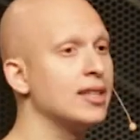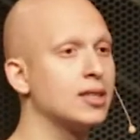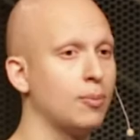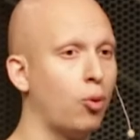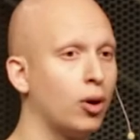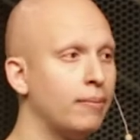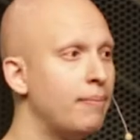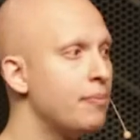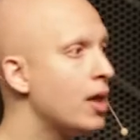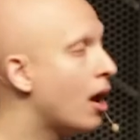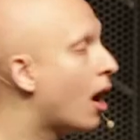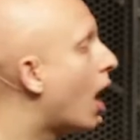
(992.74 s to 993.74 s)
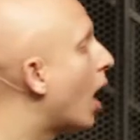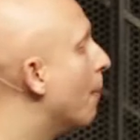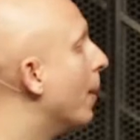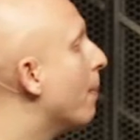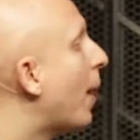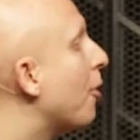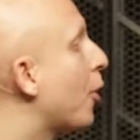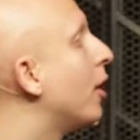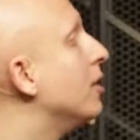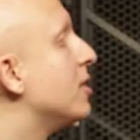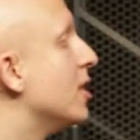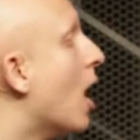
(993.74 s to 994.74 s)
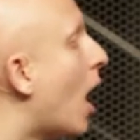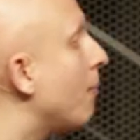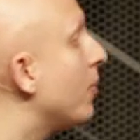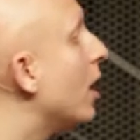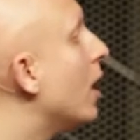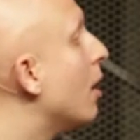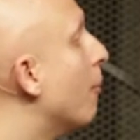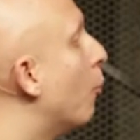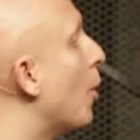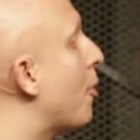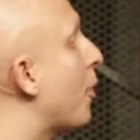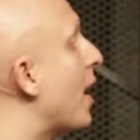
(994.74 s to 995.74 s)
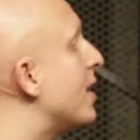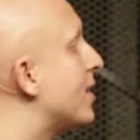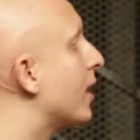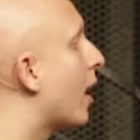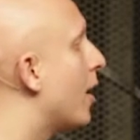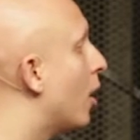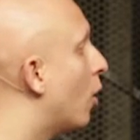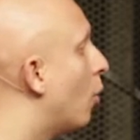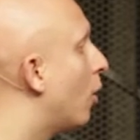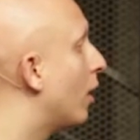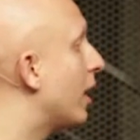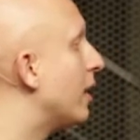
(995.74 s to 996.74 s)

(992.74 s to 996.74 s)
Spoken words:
async support, but Python did not. With async IO